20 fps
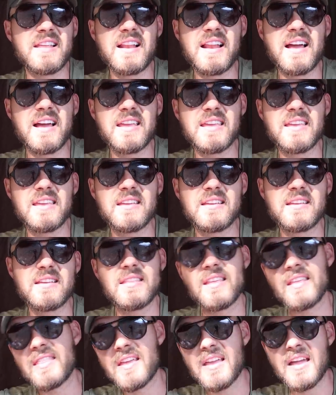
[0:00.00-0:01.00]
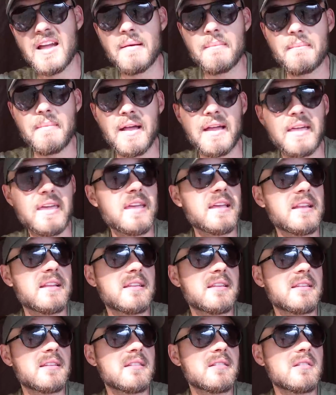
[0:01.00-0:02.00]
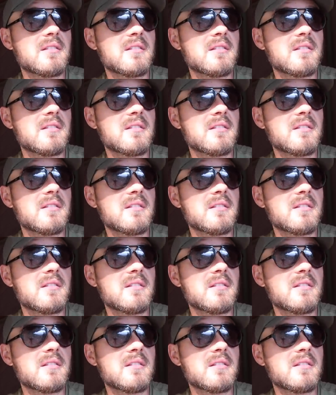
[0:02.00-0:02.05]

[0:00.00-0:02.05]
the lake, and then they come back in